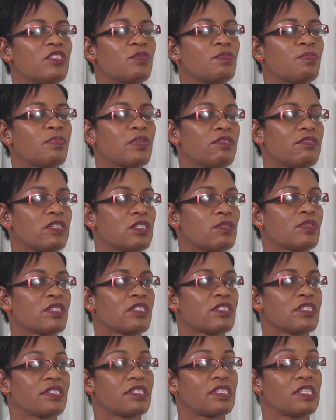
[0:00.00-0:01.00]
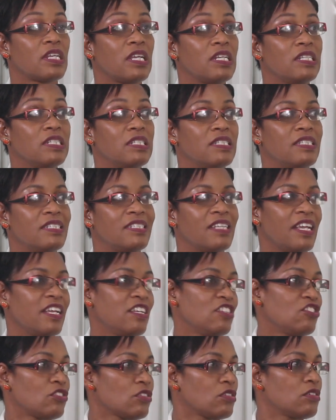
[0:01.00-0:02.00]
Spirit was just saying,
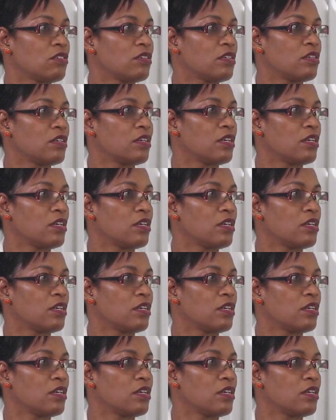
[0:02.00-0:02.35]
danger.